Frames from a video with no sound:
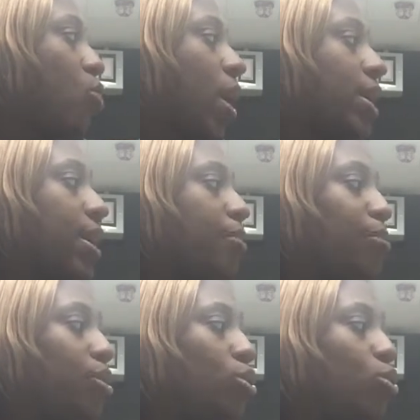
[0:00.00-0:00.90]
white, and
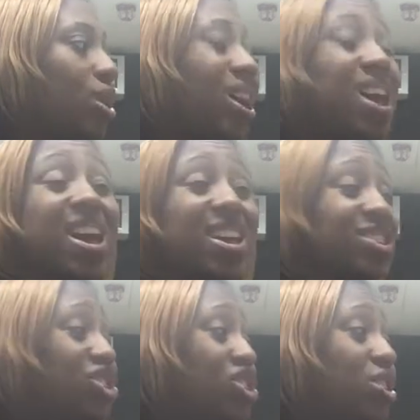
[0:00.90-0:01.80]
blue, and
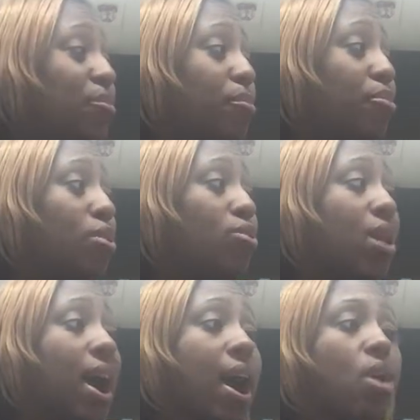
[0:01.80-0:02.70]
she broke
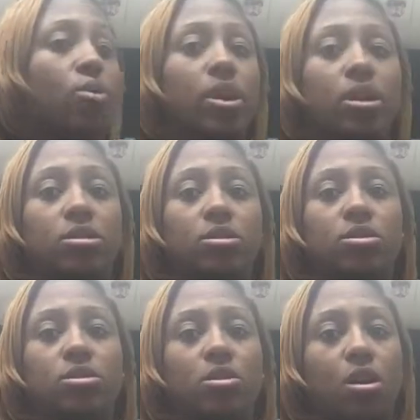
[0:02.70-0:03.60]
out in
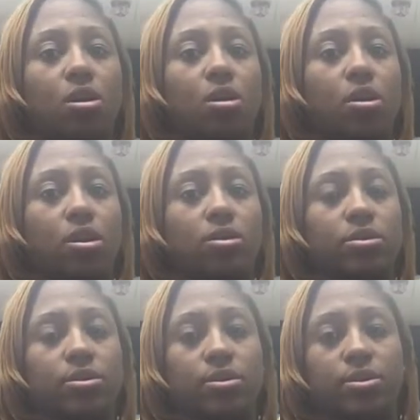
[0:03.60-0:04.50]

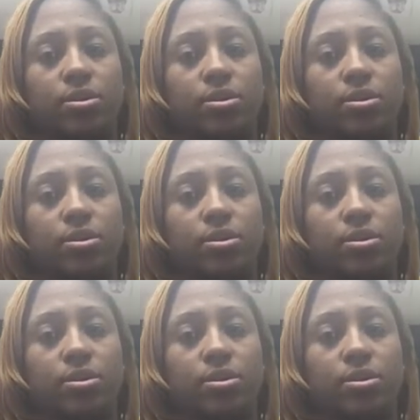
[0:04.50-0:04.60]
stars.